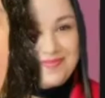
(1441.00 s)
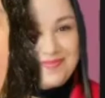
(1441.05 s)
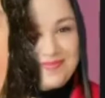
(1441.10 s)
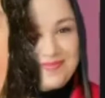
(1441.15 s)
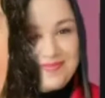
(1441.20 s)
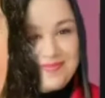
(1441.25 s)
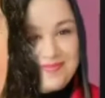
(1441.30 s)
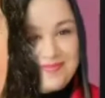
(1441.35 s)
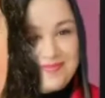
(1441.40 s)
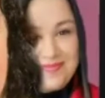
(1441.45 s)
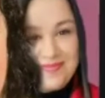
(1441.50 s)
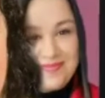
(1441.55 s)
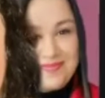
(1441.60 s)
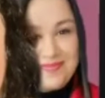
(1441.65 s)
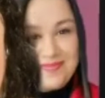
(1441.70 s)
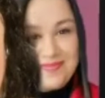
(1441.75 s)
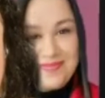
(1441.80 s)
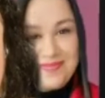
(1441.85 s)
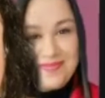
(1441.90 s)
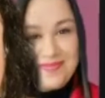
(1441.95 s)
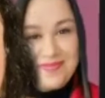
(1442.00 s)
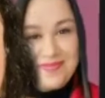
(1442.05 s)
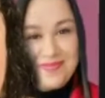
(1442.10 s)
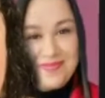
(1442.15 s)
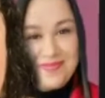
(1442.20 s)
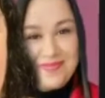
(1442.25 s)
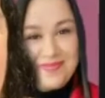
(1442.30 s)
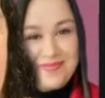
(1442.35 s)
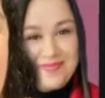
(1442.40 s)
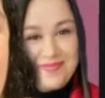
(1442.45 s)

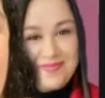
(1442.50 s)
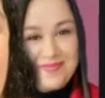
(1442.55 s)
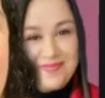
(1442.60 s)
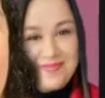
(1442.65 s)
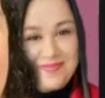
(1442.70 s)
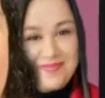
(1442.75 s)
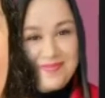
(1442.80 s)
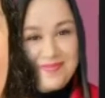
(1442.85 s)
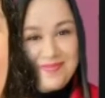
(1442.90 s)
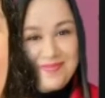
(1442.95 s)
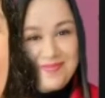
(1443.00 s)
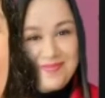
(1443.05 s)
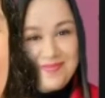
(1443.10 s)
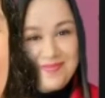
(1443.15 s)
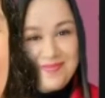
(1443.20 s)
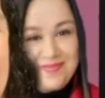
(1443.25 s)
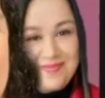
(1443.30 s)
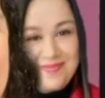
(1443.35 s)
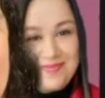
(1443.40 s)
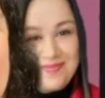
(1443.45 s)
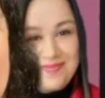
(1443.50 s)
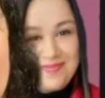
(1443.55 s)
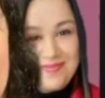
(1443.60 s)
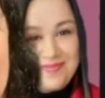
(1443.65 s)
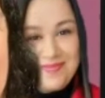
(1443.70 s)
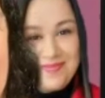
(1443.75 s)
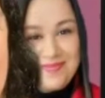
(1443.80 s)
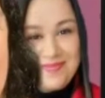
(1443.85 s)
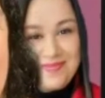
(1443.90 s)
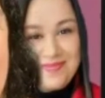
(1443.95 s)

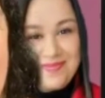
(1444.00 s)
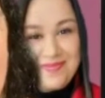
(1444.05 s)
(not speaking)